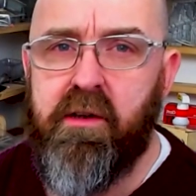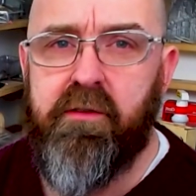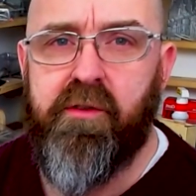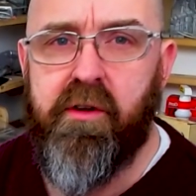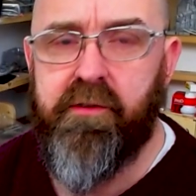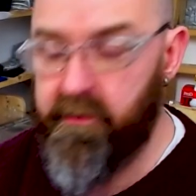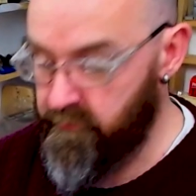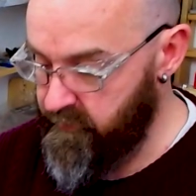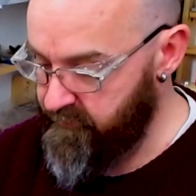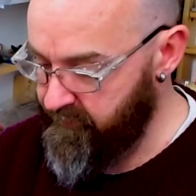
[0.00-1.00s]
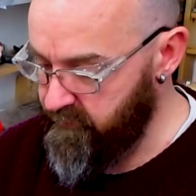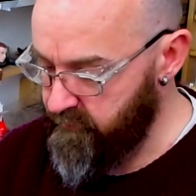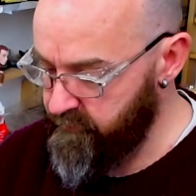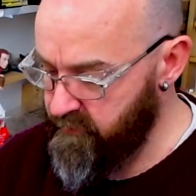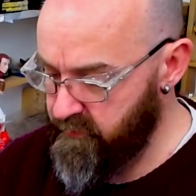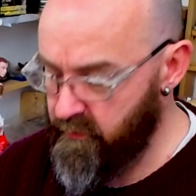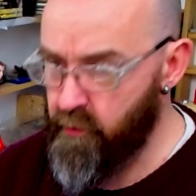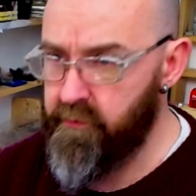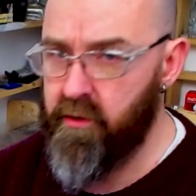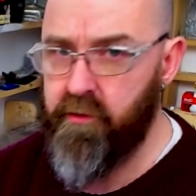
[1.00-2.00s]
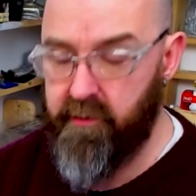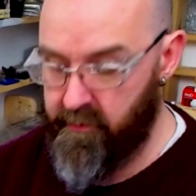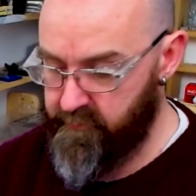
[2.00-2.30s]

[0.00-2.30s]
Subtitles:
45 degrees angles over and over again.